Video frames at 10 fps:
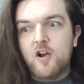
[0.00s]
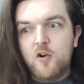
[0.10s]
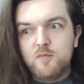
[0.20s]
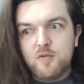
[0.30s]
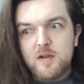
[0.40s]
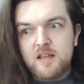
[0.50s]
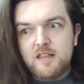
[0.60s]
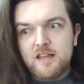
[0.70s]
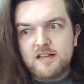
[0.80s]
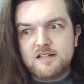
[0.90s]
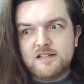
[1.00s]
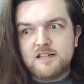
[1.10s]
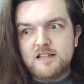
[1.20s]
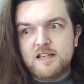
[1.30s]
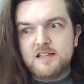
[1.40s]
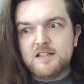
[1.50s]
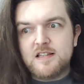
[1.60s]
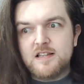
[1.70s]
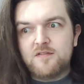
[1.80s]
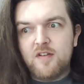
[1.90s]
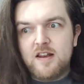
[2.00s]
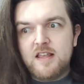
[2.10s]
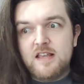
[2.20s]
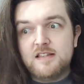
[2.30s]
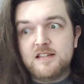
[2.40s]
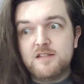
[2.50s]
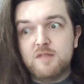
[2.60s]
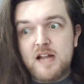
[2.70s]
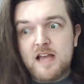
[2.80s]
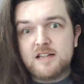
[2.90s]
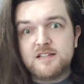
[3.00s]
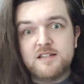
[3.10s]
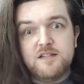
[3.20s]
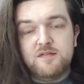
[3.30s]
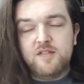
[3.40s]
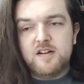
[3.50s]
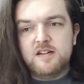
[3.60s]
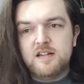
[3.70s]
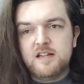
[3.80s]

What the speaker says: homebrewing things is fairly easy and relaxed and fun.